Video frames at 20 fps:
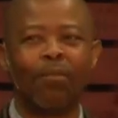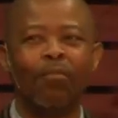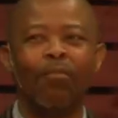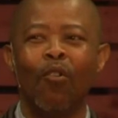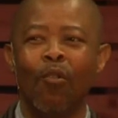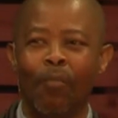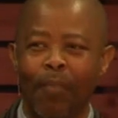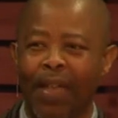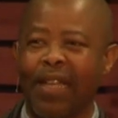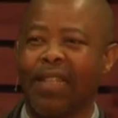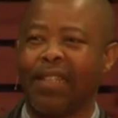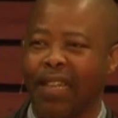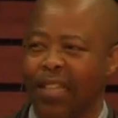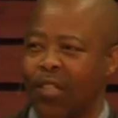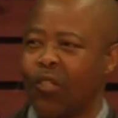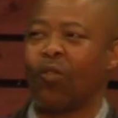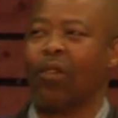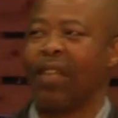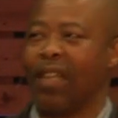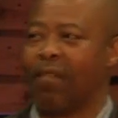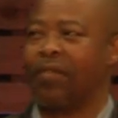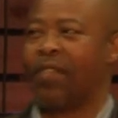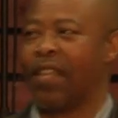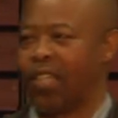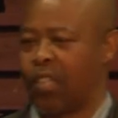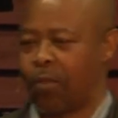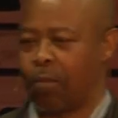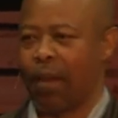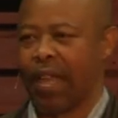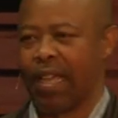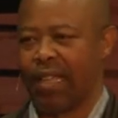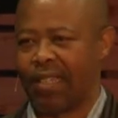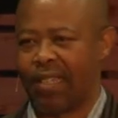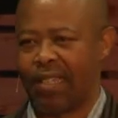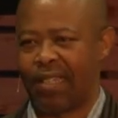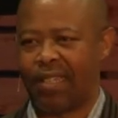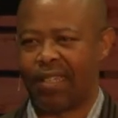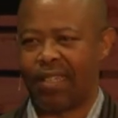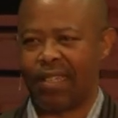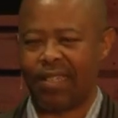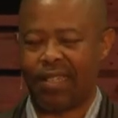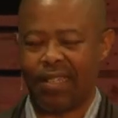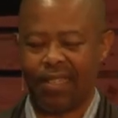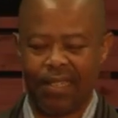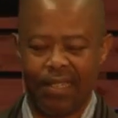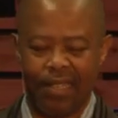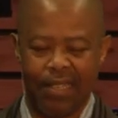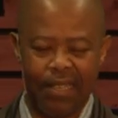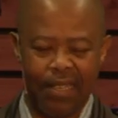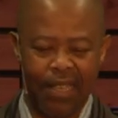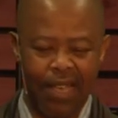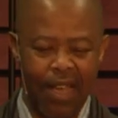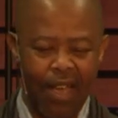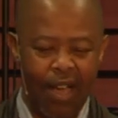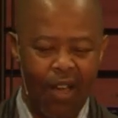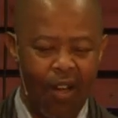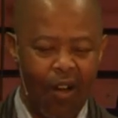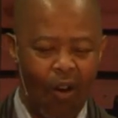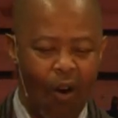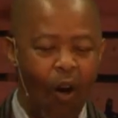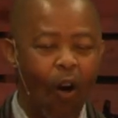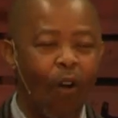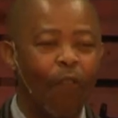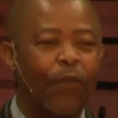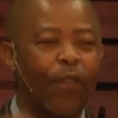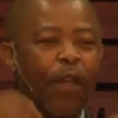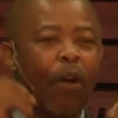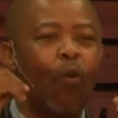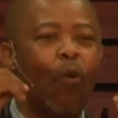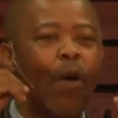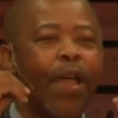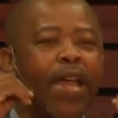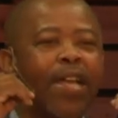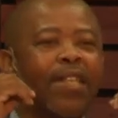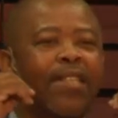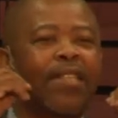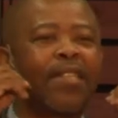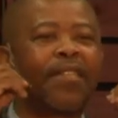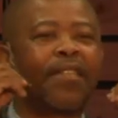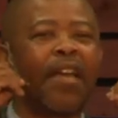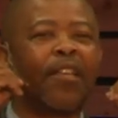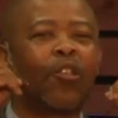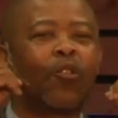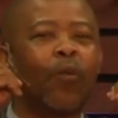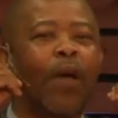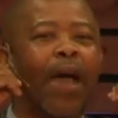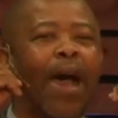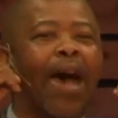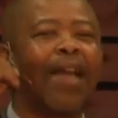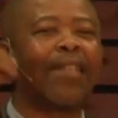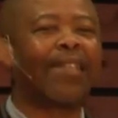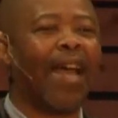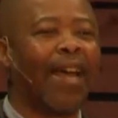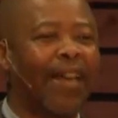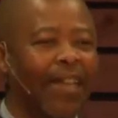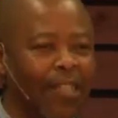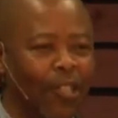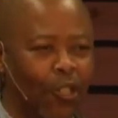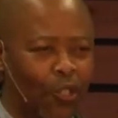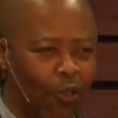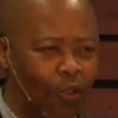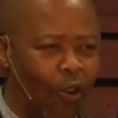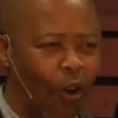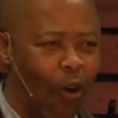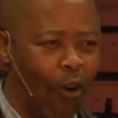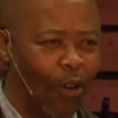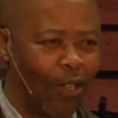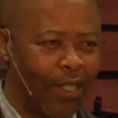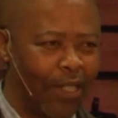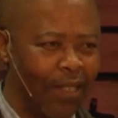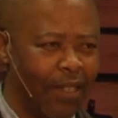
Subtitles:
moment that you leave this place. Of the words that you are uttering to God.